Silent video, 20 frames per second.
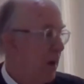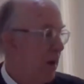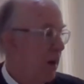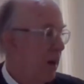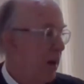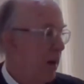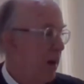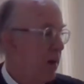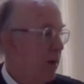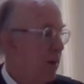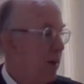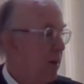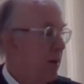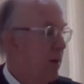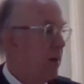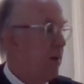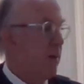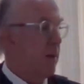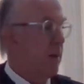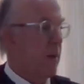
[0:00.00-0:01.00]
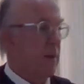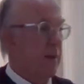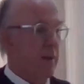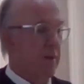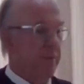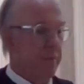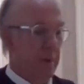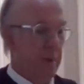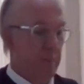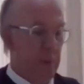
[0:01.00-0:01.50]
I
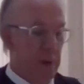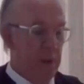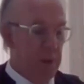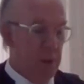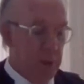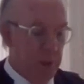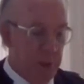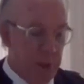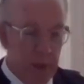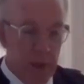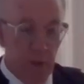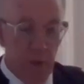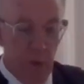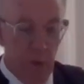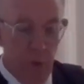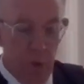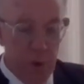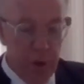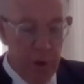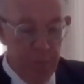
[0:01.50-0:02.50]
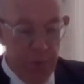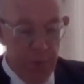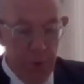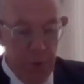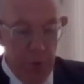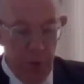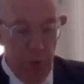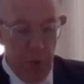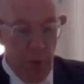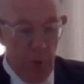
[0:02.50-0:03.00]
may just take your lordship
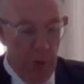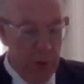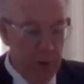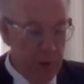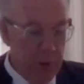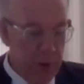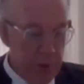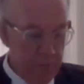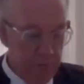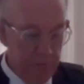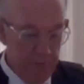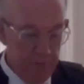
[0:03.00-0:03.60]
to Rawlins.